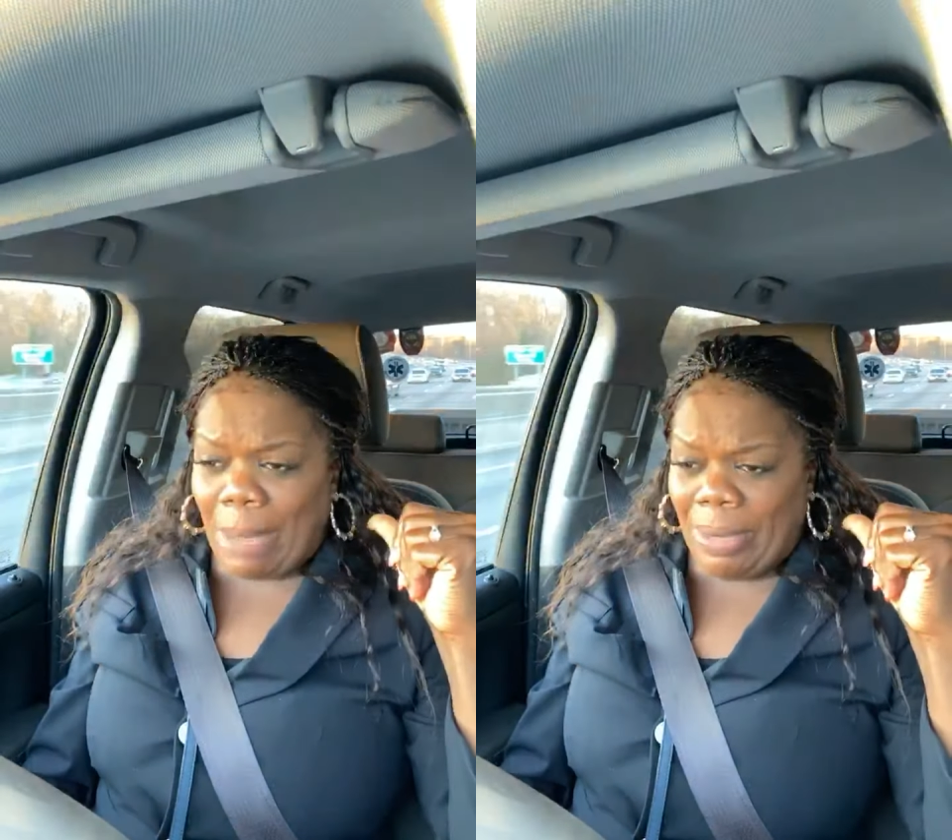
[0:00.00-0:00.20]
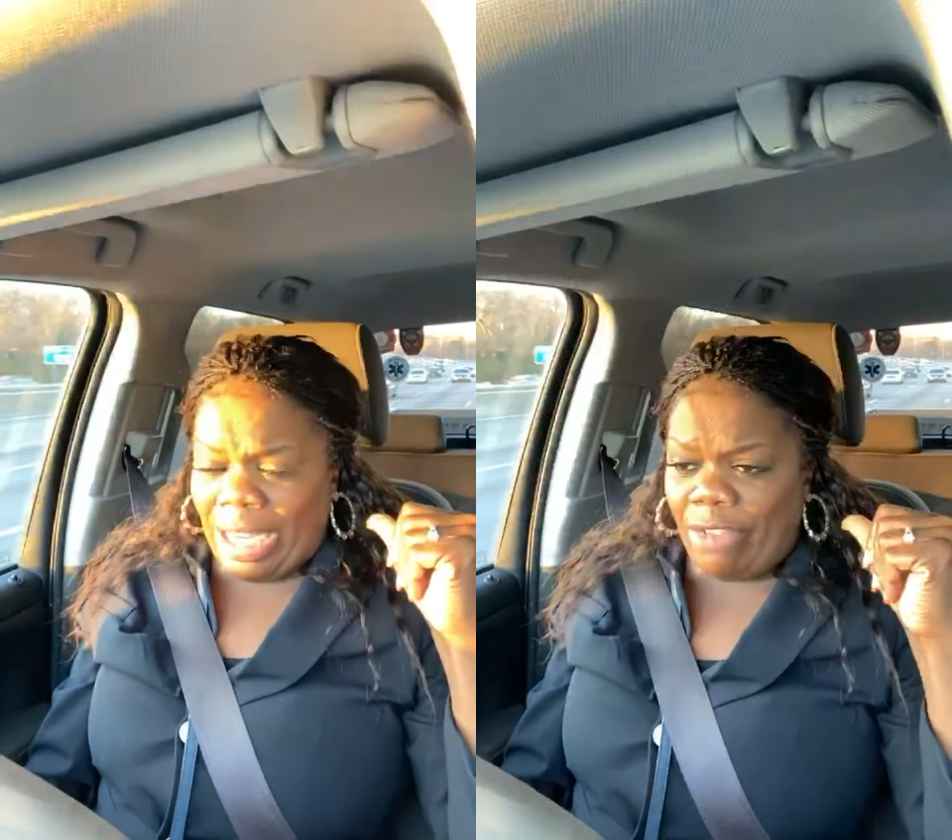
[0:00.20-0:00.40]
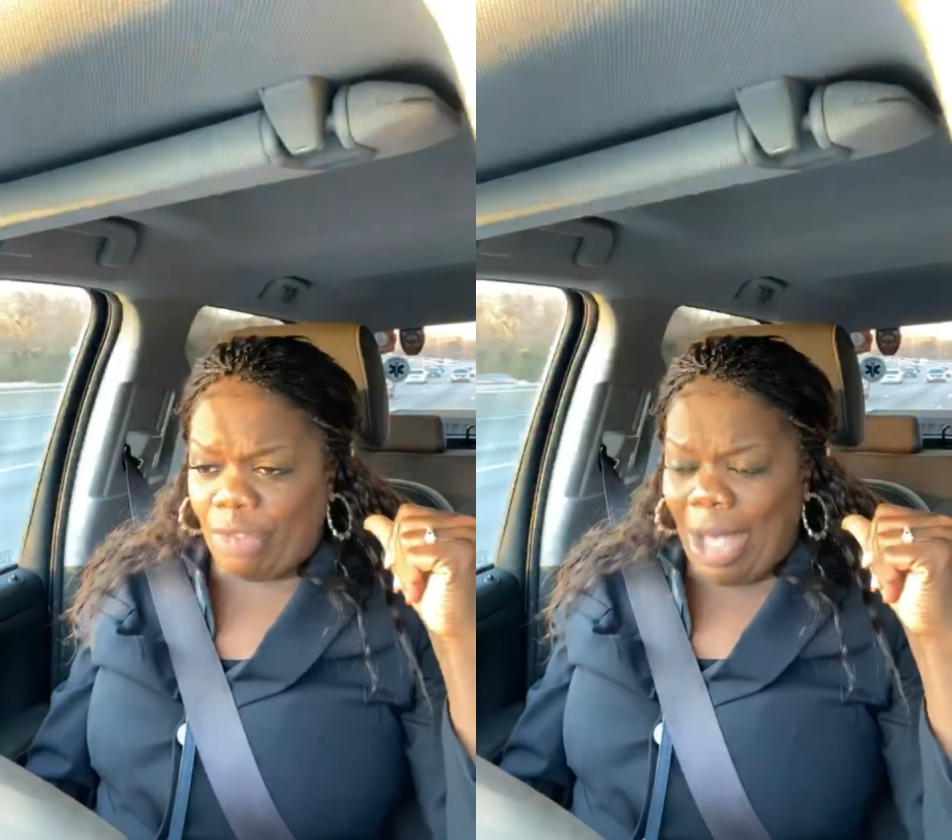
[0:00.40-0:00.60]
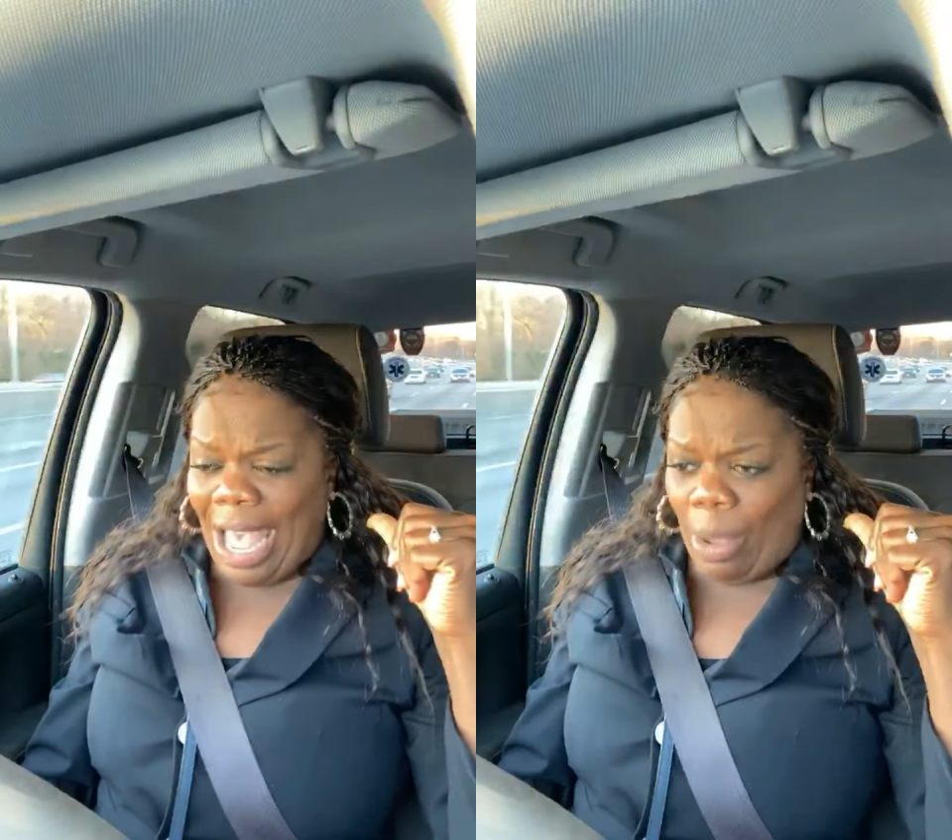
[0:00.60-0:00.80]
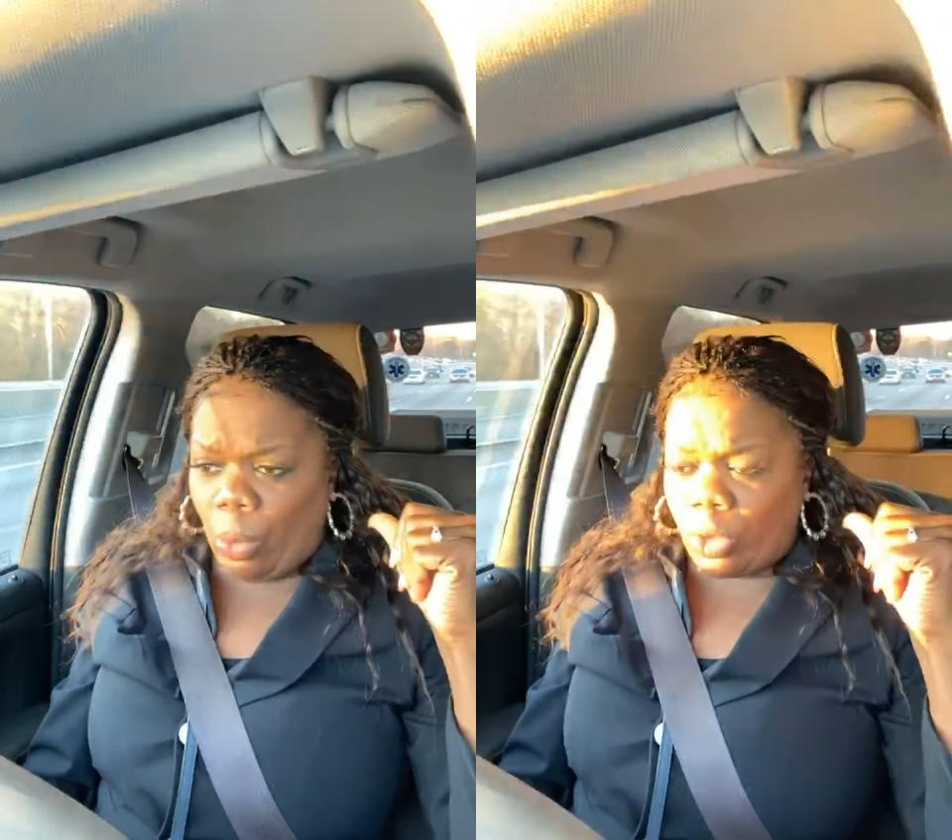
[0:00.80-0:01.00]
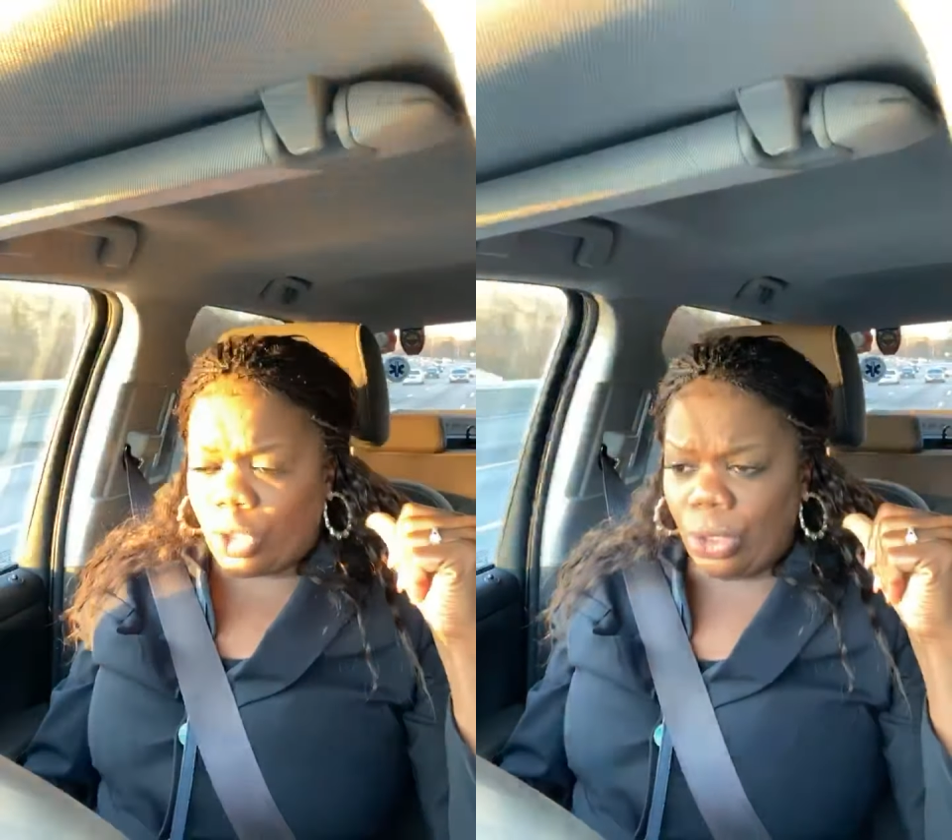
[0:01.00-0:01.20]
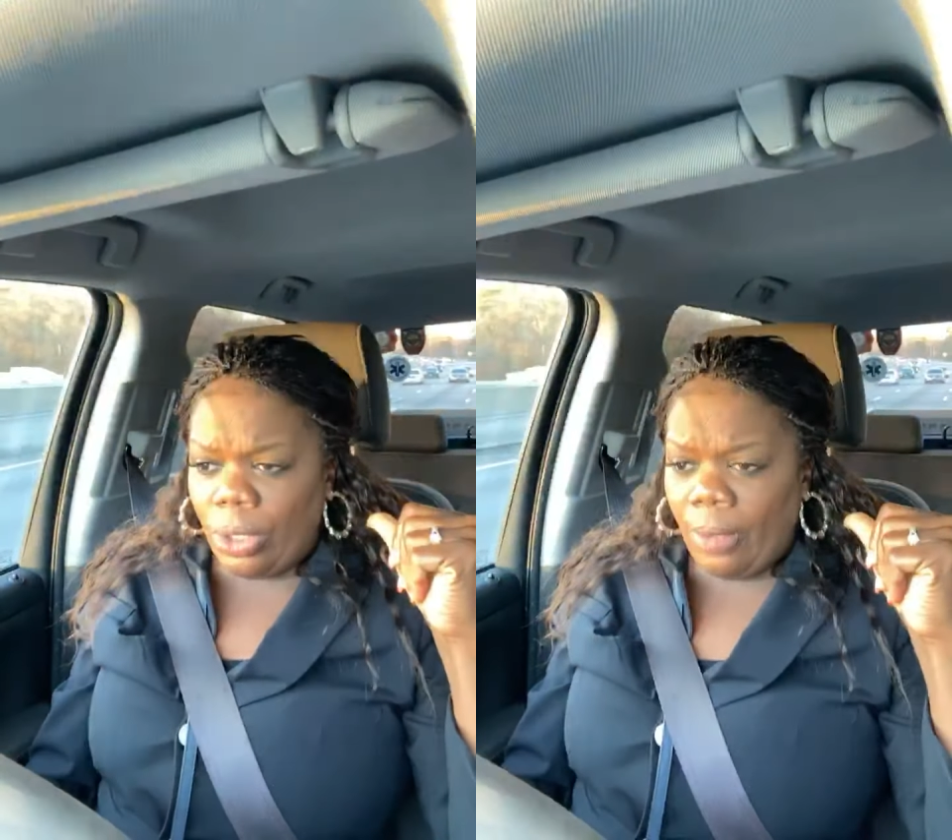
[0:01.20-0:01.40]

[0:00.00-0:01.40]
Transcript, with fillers: I've been there for hours.